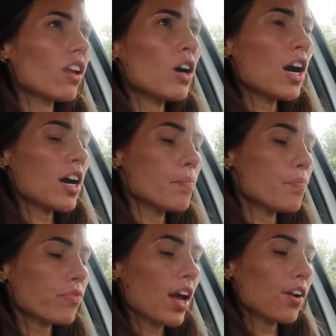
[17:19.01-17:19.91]

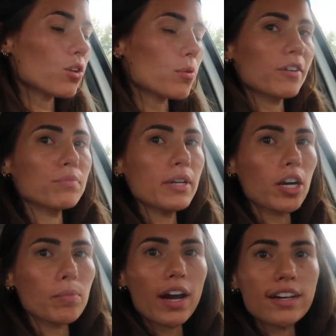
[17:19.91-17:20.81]
Had a little bit of
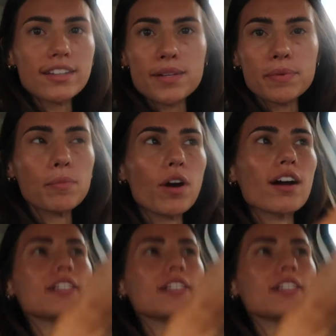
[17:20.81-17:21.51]
Panera bread because somebody brought